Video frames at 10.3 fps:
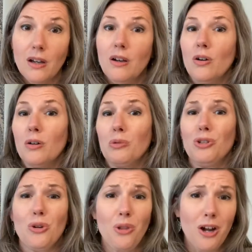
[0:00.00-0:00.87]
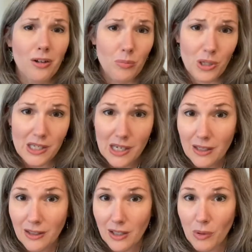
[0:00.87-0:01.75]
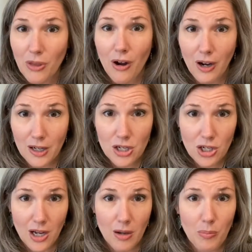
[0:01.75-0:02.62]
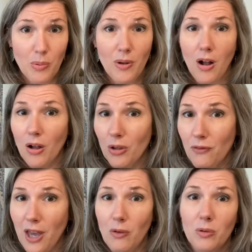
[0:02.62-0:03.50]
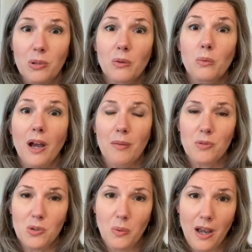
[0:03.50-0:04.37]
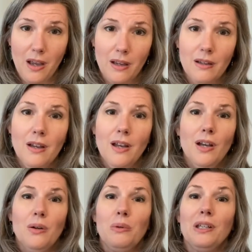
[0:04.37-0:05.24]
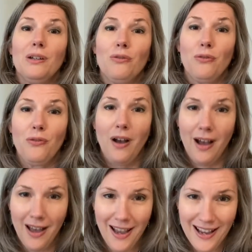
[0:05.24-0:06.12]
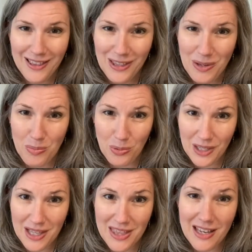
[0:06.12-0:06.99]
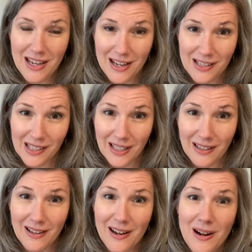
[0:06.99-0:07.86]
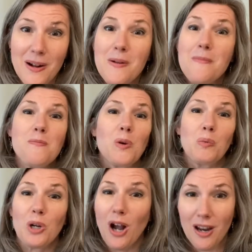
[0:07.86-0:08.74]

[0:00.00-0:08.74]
or we'll no longer be dealing with hardship All of that will be wiped away. We can finally breathe easy when we're on